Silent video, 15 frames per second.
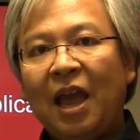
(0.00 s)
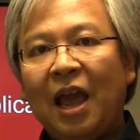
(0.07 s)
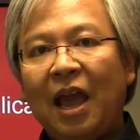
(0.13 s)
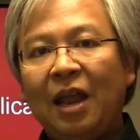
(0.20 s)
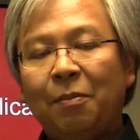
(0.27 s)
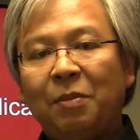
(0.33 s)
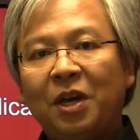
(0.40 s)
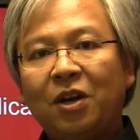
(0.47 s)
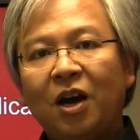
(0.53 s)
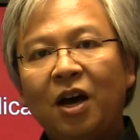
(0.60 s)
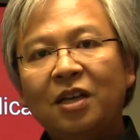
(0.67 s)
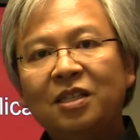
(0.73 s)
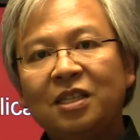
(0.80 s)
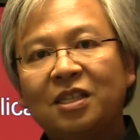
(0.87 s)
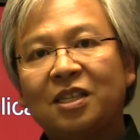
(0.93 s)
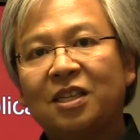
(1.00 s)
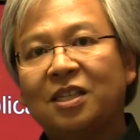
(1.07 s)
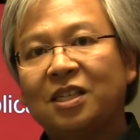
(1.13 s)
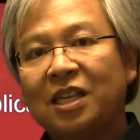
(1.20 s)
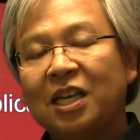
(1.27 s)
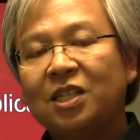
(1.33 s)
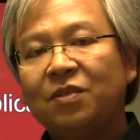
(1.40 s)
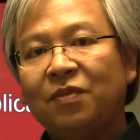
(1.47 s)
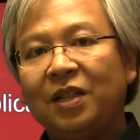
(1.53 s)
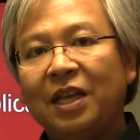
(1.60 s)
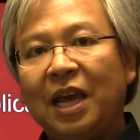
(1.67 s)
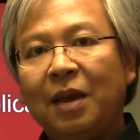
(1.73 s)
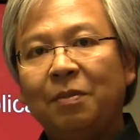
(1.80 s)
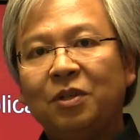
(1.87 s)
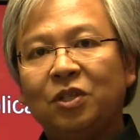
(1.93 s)
And because it's
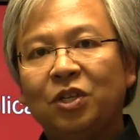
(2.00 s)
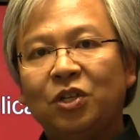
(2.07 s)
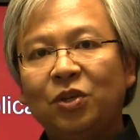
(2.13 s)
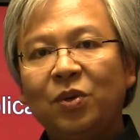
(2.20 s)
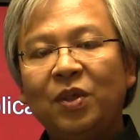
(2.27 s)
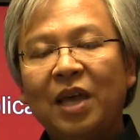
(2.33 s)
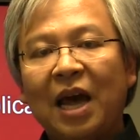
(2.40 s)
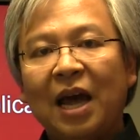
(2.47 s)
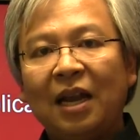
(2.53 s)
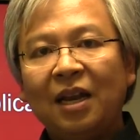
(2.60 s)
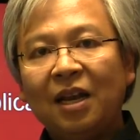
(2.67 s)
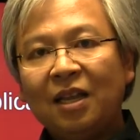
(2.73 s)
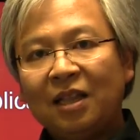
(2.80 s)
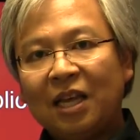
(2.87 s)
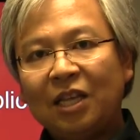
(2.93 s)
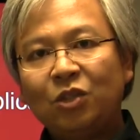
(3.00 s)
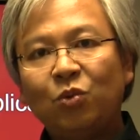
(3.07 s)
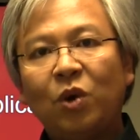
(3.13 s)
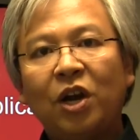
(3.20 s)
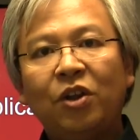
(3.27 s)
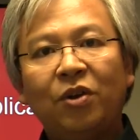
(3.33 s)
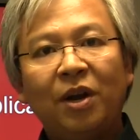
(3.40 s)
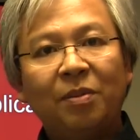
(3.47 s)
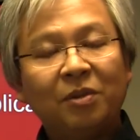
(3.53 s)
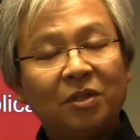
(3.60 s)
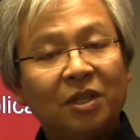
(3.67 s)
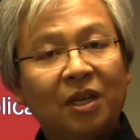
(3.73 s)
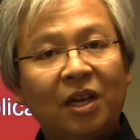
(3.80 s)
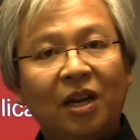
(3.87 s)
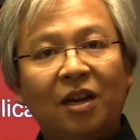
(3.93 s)
successfully able to do that, that's why you're able
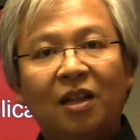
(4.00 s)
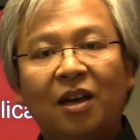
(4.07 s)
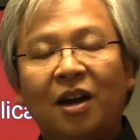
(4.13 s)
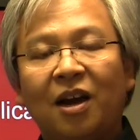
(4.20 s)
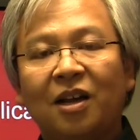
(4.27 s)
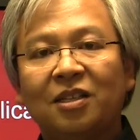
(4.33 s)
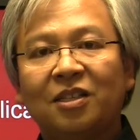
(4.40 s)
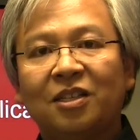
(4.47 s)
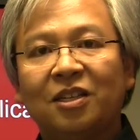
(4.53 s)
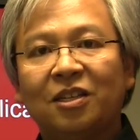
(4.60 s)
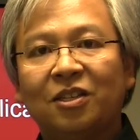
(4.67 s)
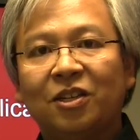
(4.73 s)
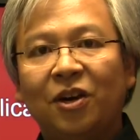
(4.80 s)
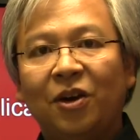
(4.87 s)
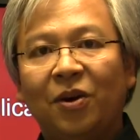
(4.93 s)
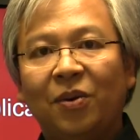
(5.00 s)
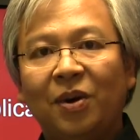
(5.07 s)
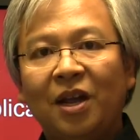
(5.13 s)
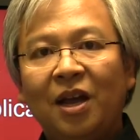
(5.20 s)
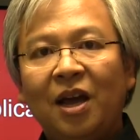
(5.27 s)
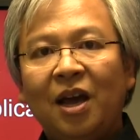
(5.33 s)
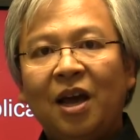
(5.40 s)
to hear the constant tone.